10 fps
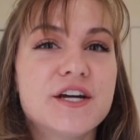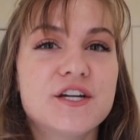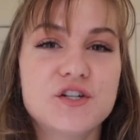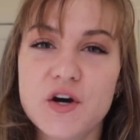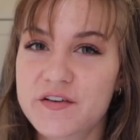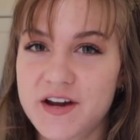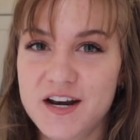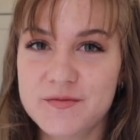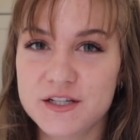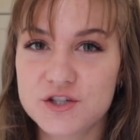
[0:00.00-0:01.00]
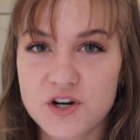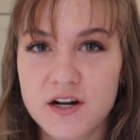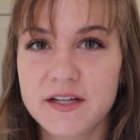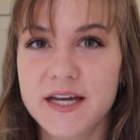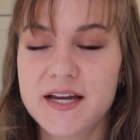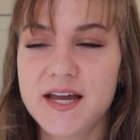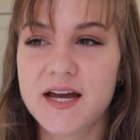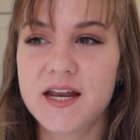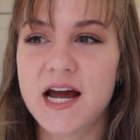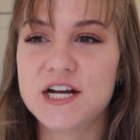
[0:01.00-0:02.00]
you know I've kind of been struggling
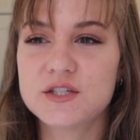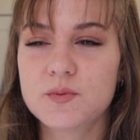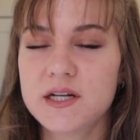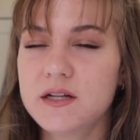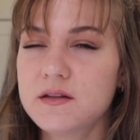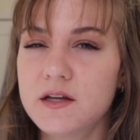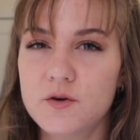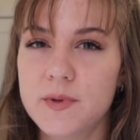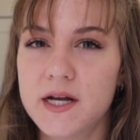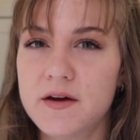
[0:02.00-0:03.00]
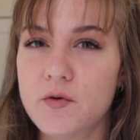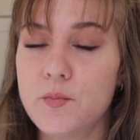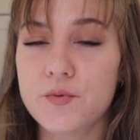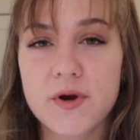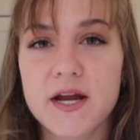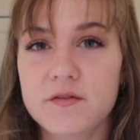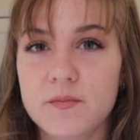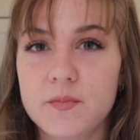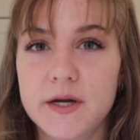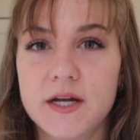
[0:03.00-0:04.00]
and I just wanted a little bit of a break
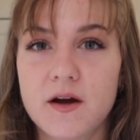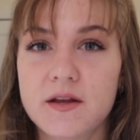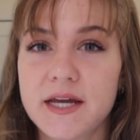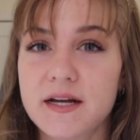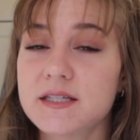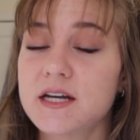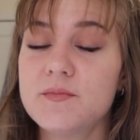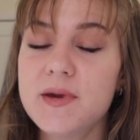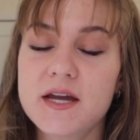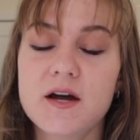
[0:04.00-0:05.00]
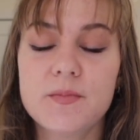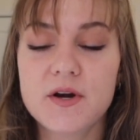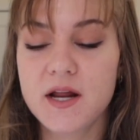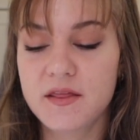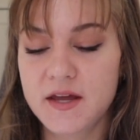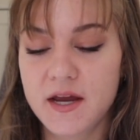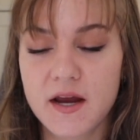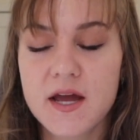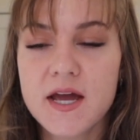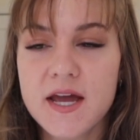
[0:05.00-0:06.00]
from putting on like a ton of makeup or anything.